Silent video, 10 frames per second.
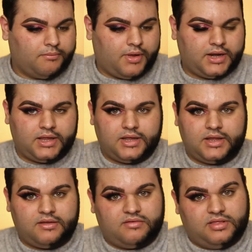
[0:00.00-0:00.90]
But it
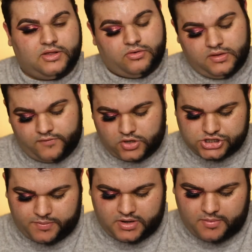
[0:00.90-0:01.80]
is literally
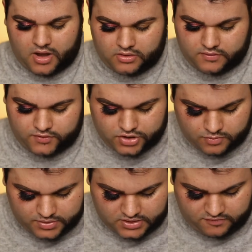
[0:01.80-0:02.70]
Photoshop in a bottle. And if you
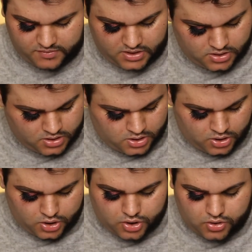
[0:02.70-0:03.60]
don't believe me,
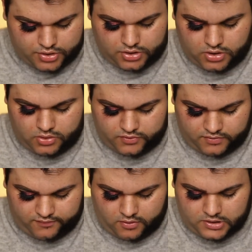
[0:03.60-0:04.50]
go to your local
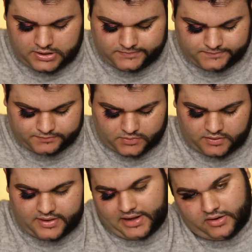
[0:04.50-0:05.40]
Sephora
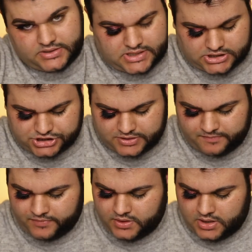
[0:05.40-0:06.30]
that carries
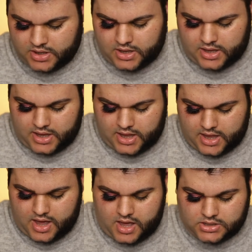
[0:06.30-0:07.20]
Tatcha
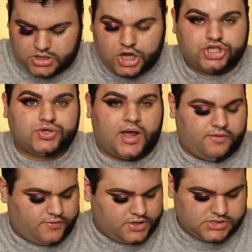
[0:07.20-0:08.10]
and try
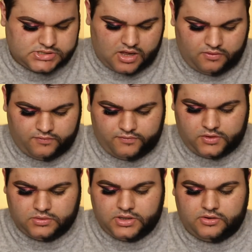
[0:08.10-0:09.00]
it for yourself.
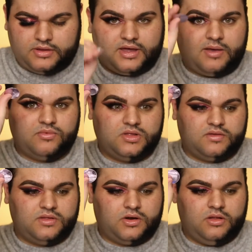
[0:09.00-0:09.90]
You literally, it comes with
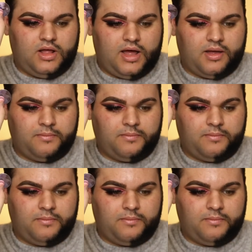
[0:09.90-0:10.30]
this little